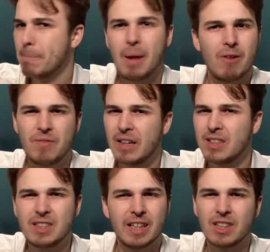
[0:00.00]
I think,
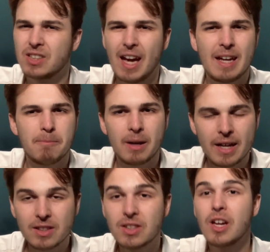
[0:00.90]
6 to 8
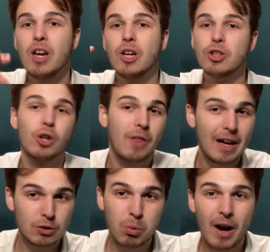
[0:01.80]
minutes. So
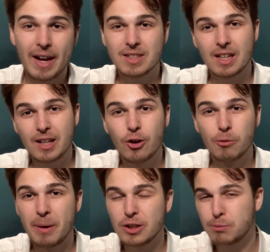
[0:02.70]
that's why it's a little
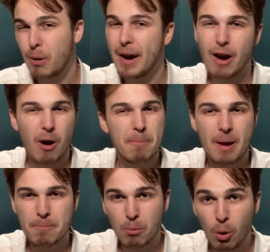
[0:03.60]
bit spread out a
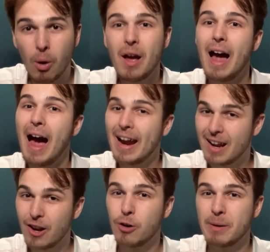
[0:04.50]
bit more and a
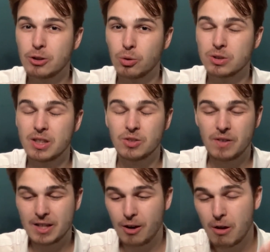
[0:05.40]
little bit shorter this
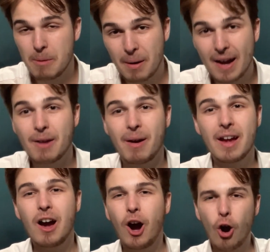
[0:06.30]
video. But anyway,
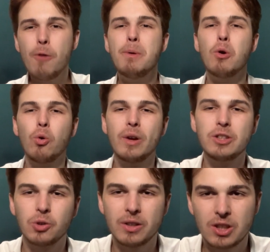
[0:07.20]
I hope you all
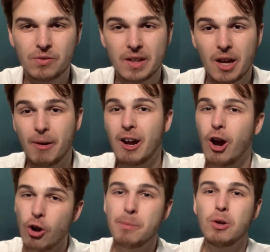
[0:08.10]
enjoyed this video and I
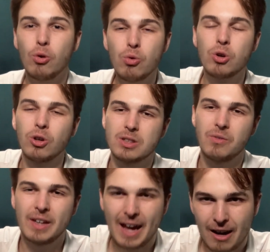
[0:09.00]
hope you all got
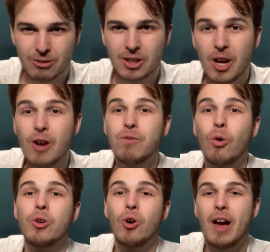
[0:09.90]
something out
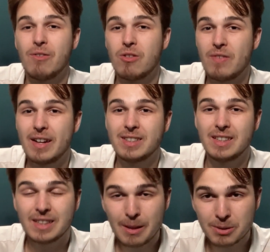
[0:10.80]
for your F1 Fantasy
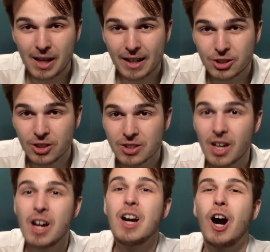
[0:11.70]
team selections.
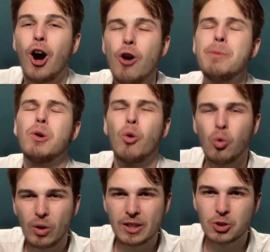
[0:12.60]
I hope you
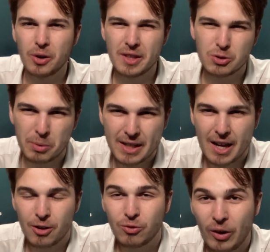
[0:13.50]
all enjoy this weekend
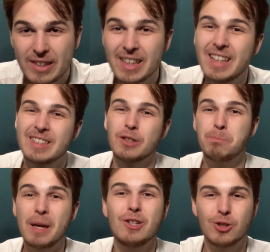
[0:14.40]
of racing because it's
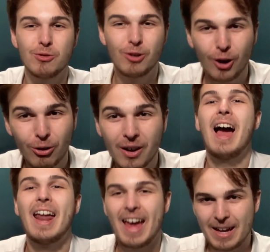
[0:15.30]
been too long.
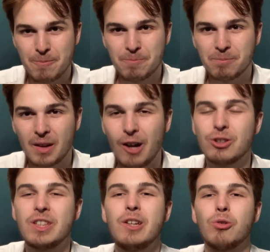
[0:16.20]
And hey, I'll
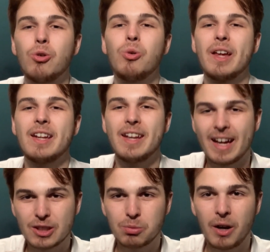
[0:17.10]
see you all in the
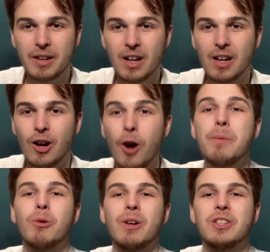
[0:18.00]
next one. Hope
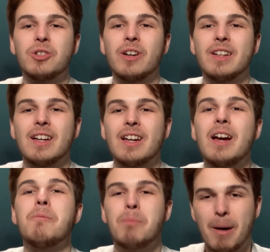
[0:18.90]
you all enjoyed.
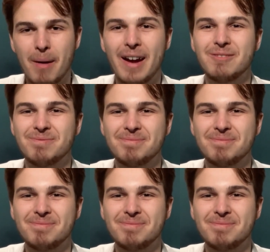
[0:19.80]
Bye bye.